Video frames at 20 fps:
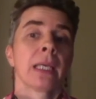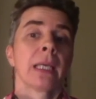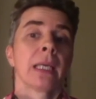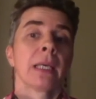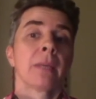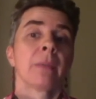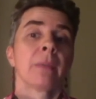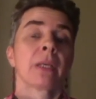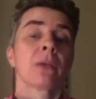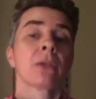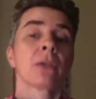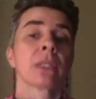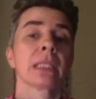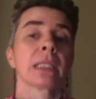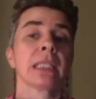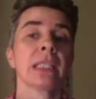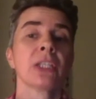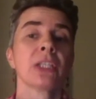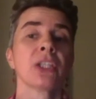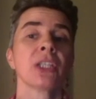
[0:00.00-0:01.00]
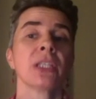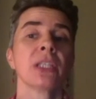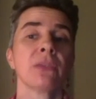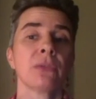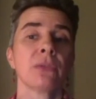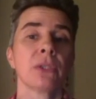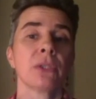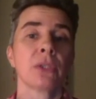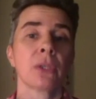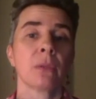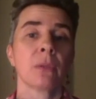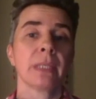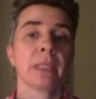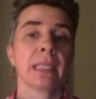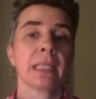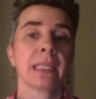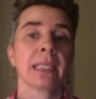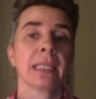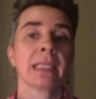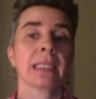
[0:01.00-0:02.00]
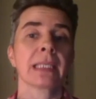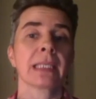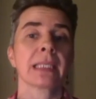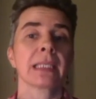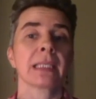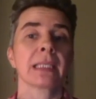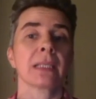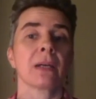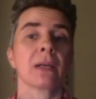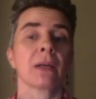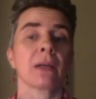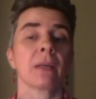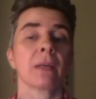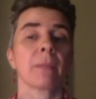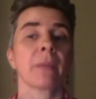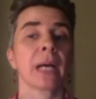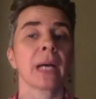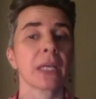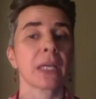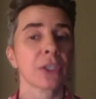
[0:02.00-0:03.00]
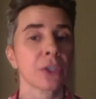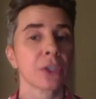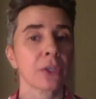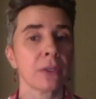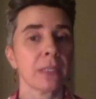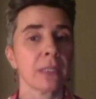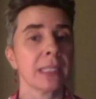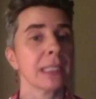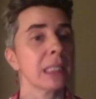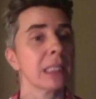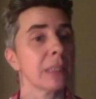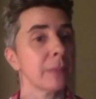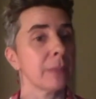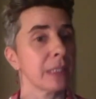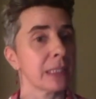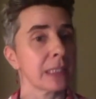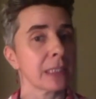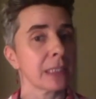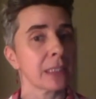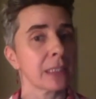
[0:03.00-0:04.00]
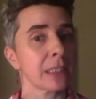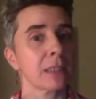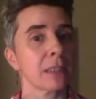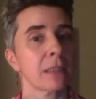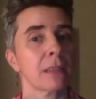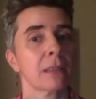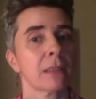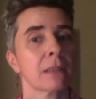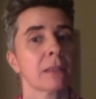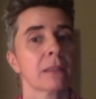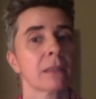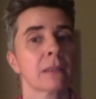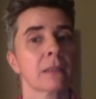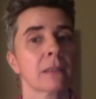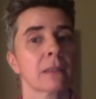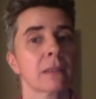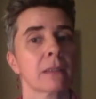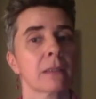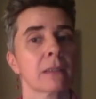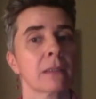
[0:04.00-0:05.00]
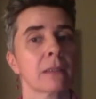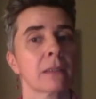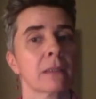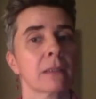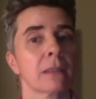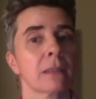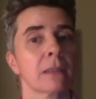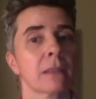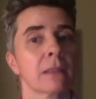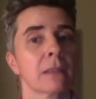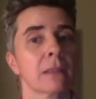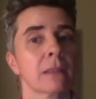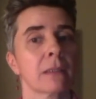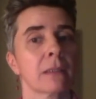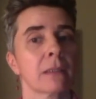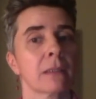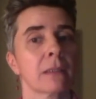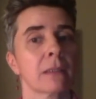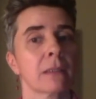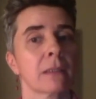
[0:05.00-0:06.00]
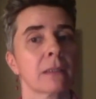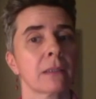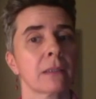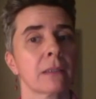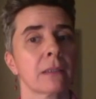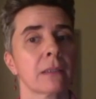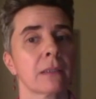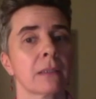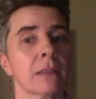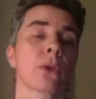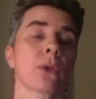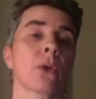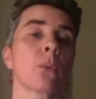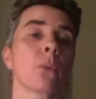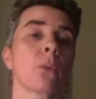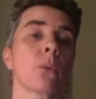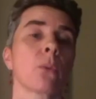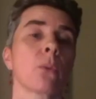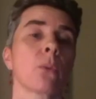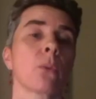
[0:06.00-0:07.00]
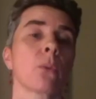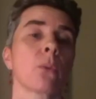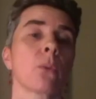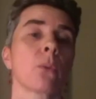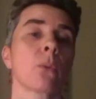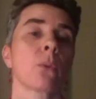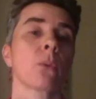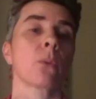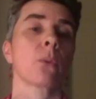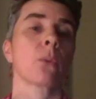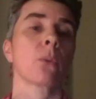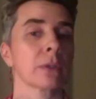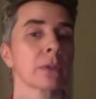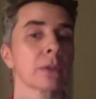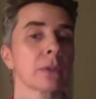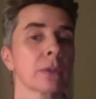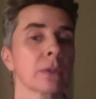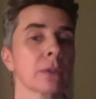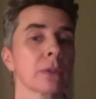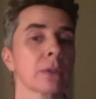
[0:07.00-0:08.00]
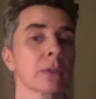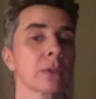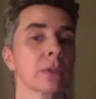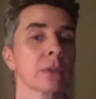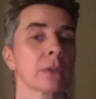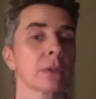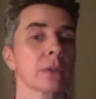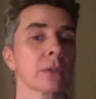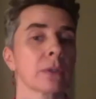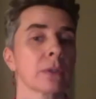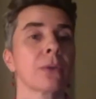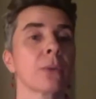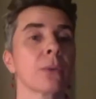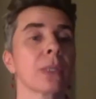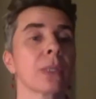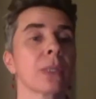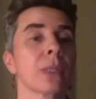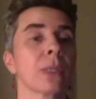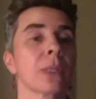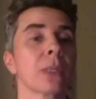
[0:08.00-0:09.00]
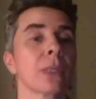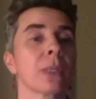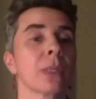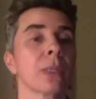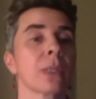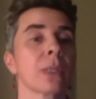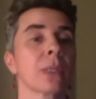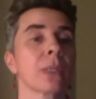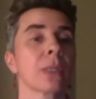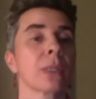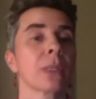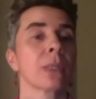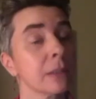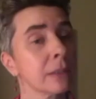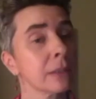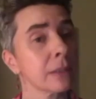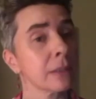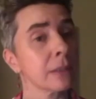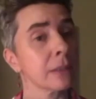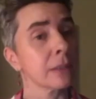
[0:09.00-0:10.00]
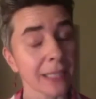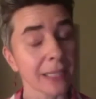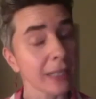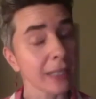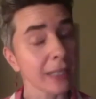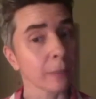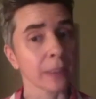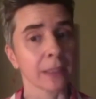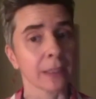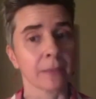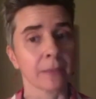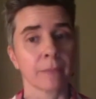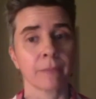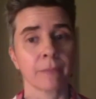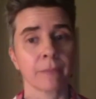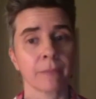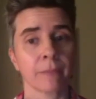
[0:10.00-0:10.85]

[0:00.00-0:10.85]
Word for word: because each individual being is partial and limited and represents only one truth or one law of the world, the, what the Indians call the Dharma.